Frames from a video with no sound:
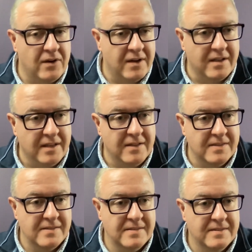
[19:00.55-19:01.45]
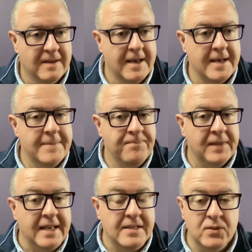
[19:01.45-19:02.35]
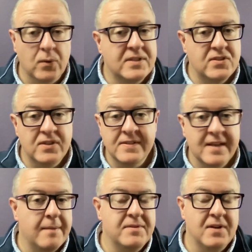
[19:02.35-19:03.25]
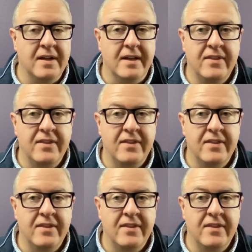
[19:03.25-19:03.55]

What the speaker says: audience. And so it's just kept on. I